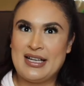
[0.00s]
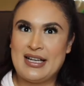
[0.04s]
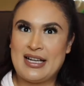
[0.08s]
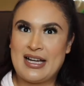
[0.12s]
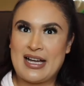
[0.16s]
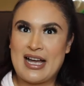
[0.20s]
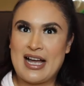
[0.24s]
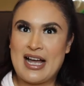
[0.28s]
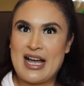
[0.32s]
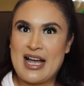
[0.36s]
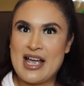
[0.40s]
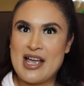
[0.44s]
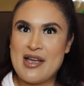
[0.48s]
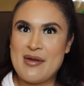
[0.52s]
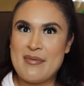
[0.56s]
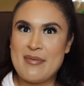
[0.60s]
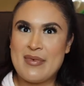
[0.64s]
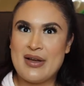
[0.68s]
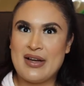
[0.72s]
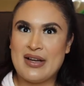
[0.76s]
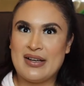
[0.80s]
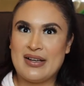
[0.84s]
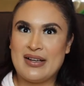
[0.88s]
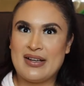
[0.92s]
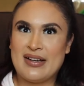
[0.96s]
I'm
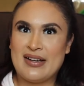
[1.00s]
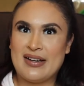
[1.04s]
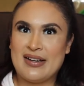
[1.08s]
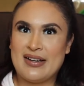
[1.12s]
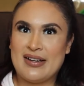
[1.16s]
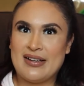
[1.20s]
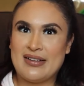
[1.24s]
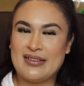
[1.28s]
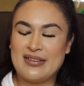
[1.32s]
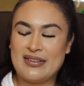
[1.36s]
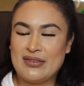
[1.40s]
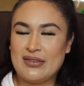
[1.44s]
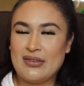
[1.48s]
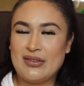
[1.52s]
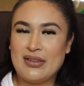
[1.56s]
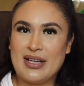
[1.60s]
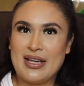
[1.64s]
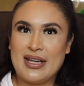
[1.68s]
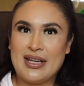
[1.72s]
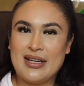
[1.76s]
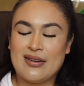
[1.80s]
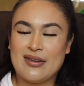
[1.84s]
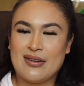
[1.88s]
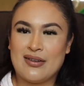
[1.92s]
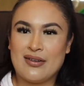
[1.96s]
a little
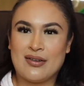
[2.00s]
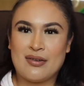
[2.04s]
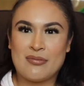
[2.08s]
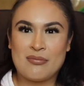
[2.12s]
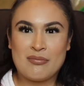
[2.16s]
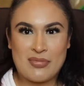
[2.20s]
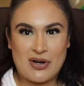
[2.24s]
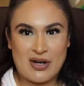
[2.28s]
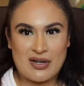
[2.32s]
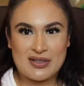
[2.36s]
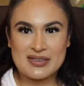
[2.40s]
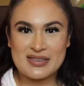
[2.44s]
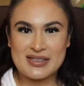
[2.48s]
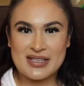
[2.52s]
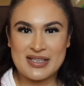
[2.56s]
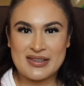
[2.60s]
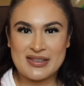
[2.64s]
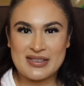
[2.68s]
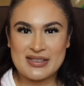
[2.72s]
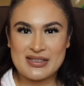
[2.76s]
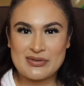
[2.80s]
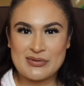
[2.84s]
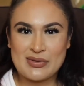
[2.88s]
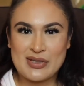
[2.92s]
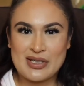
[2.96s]
late on unboxing
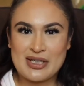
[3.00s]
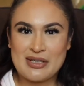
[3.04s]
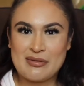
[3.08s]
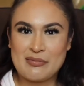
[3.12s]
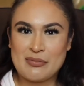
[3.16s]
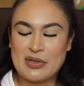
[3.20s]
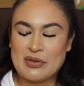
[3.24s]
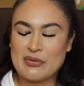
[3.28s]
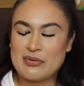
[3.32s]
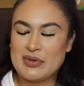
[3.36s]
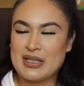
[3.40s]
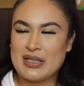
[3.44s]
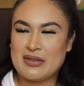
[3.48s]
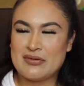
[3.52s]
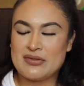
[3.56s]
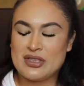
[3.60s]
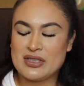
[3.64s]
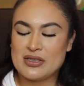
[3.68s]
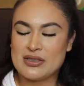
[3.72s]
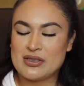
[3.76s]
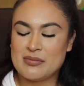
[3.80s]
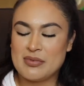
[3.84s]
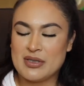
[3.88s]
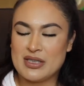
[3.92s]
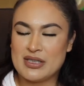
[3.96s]
this one, but we have
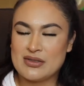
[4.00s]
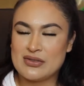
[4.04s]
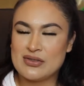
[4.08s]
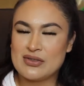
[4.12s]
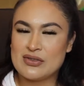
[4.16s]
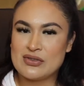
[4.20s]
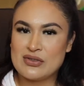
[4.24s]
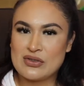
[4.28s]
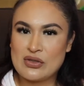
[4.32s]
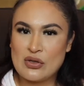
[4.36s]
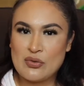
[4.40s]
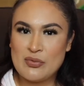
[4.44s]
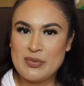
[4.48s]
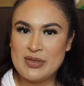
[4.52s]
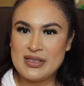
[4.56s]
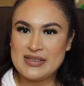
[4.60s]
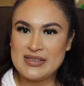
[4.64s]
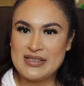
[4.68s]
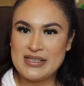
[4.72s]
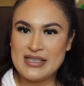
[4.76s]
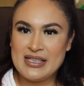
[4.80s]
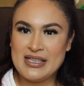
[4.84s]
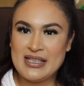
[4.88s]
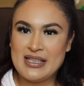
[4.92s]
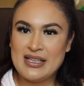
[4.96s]
just been so
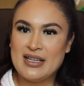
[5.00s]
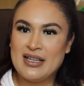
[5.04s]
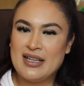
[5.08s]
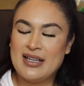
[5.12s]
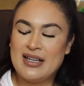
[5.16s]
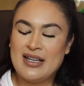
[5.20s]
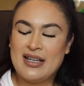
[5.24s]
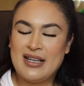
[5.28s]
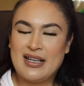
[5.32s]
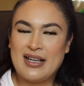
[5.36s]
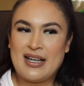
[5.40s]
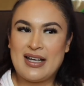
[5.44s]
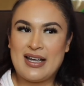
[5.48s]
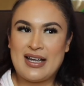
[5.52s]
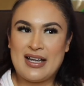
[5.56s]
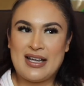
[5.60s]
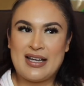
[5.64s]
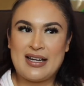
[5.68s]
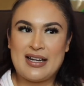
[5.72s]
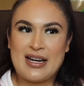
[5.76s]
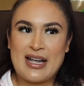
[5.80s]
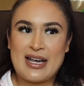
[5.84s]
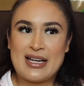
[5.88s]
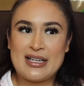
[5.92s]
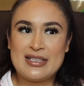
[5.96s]
busy,
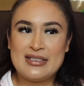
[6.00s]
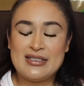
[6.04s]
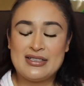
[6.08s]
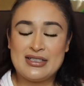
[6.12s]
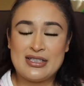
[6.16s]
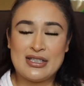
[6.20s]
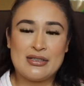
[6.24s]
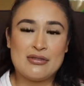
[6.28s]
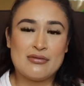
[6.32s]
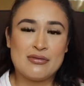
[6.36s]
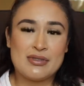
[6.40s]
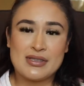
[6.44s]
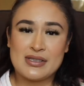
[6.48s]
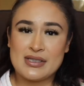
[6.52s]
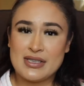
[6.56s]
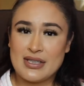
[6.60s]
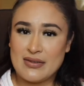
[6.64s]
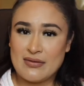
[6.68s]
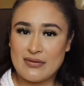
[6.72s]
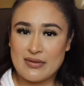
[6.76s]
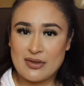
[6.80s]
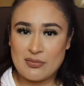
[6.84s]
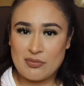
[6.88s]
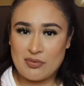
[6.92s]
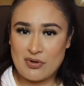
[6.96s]
and I did
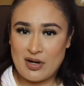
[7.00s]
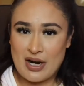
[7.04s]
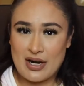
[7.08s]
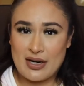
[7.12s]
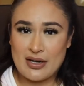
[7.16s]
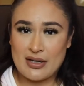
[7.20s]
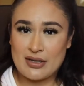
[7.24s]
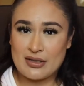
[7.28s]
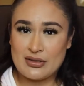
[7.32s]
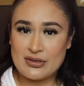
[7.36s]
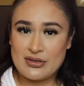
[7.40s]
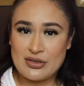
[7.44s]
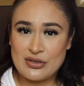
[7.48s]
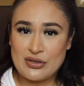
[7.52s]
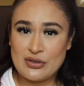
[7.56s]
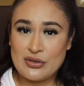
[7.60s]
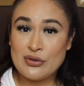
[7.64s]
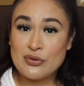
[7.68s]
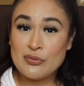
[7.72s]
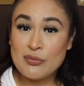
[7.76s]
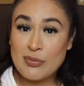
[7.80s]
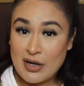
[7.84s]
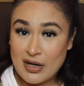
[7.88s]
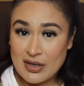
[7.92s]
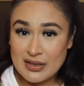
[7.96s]
receive the prior
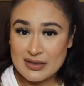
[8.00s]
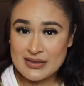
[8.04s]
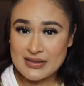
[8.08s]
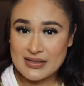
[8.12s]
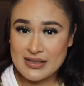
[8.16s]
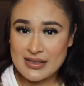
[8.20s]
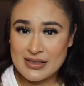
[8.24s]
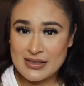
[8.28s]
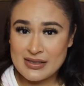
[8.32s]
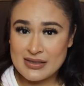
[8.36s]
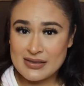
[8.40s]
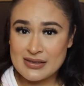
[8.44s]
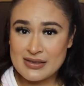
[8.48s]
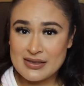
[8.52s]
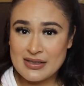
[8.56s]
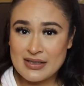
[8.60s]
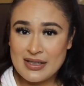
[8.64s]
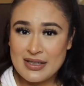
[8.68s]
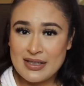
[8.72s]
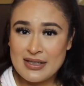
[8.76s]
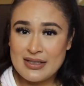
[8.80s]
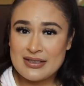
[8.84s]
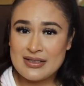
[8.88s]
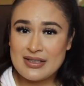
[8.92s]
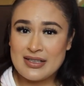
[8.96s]
2 boxes
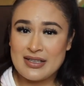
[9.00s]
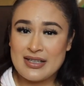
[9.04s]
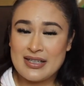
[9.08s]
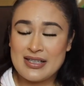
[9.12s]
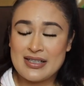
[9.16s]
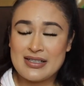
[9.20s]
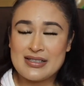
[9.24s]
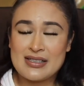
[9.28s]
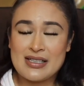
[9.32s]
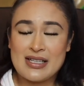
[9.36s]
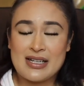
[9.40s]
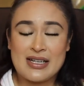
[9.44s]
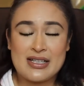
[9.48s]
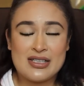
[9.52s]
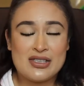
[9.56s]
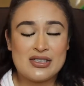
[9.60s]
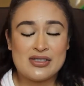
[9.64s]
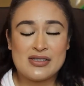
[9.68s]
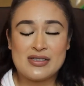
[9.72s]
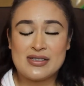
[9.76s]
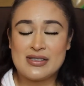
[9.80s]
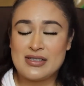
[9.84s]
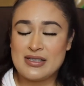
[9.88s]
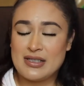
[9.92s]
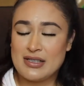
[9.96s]
to this, and I
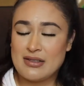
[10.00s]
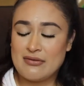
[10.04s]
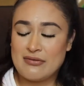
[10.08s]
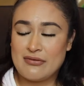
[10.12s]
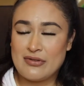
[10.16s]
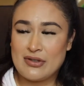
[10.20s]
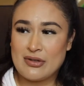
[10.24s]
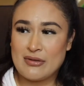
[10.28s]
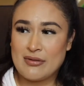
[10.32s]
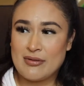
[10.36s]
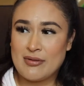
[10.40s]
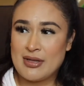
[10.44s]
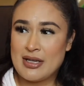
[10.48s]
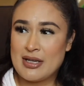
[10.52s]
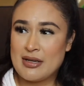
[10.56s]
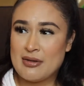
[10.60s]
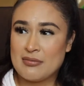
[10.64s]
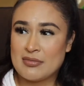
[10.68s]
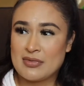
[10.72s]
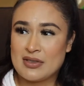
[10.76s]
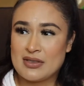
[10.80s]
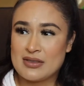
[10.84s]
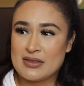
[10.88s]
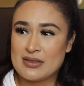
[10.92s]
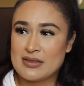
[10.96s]
just didn't film
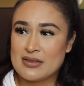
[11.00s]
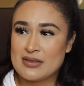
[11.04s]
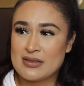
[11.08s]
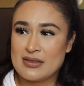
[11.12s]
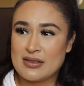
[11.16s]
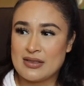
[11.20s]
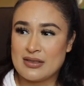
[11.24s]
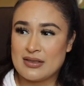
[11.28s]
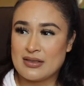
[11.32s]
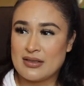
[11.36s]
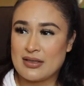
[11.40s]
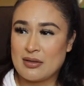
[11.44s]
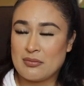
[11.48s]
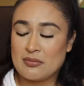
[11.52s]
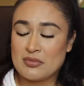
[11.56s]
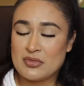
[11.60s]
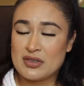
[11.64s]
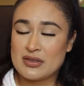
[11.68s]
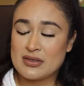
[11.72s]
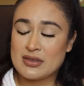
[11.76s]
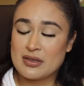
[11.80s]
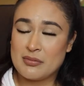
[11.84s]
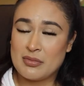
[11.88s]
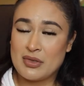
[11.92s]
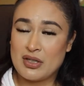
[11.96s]
them because I'm
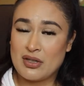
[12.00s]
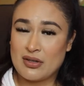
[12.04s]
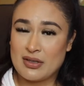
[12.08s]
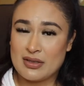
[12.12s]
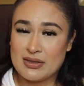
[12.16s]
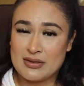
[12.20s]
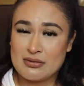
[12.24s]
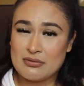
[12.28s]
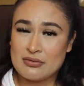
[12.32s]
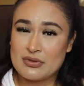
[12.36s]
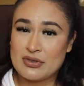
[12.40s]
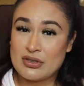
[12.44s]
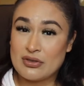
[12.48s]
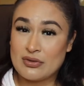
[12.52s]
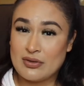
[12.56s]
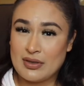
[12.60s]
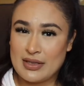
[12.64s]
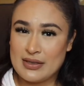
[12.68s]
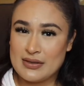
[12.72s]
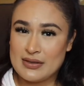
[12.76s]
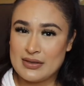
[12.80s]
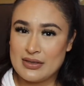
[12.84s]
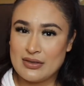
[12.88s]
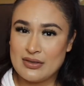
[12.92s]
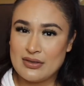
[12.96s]
just gonna be honest, I was too
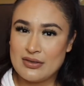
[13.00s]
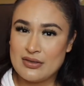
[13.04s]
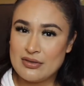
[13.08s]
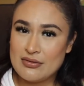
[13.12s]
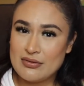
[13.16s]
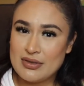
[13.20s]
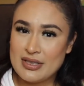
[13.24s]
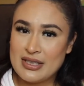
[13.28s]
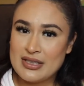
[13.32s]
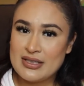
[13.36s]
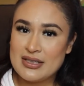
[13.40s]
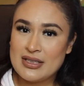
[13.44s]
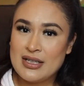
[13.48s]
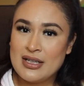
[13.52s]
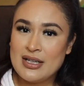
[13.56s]
lazy to do it,